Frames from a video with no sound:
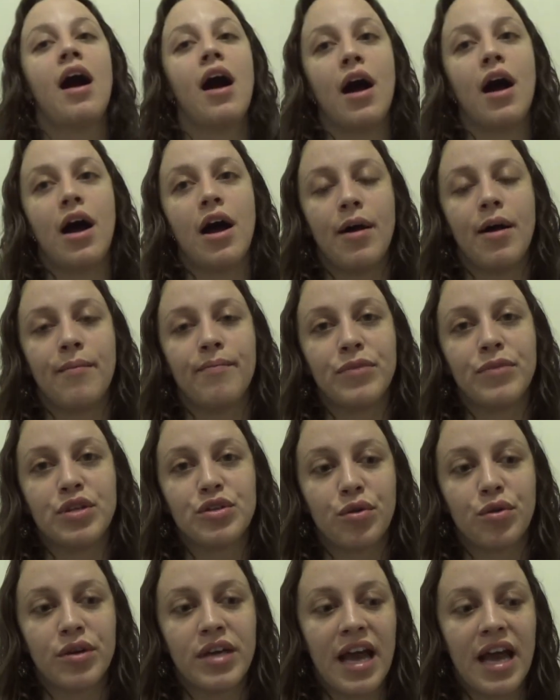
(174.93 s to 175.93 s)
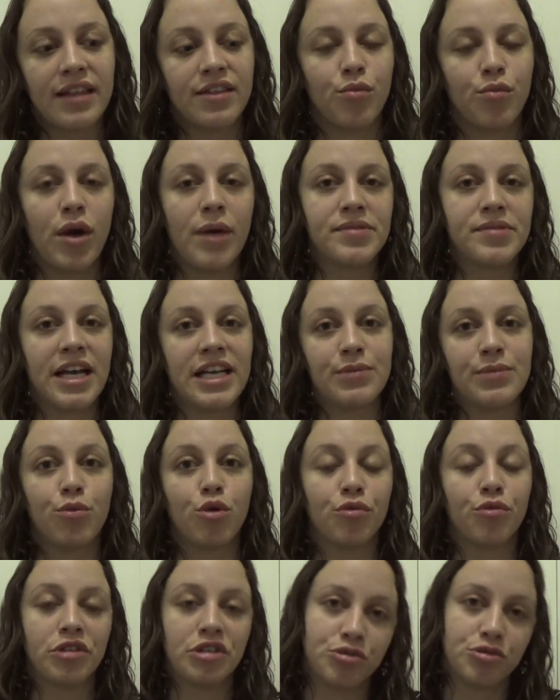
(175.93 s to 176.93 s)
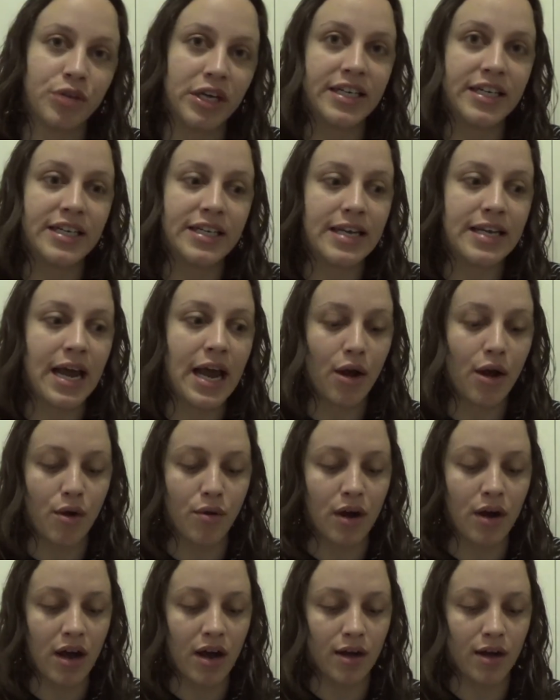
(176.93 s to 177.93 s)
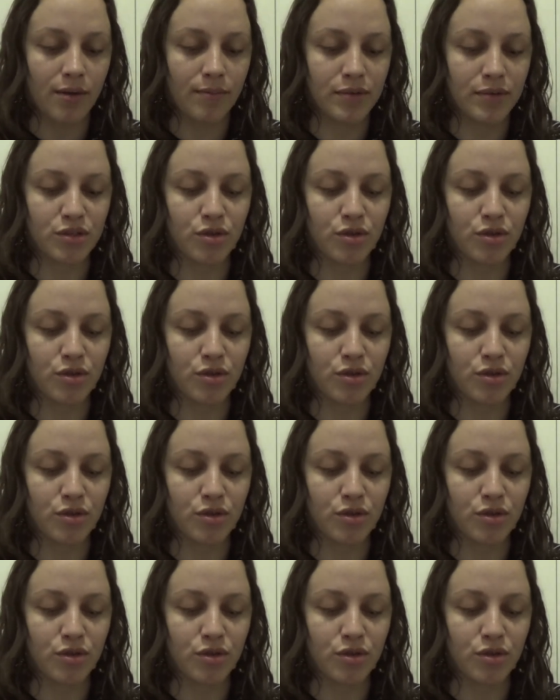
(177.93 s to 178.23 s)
So yeah, the website's more restricted now.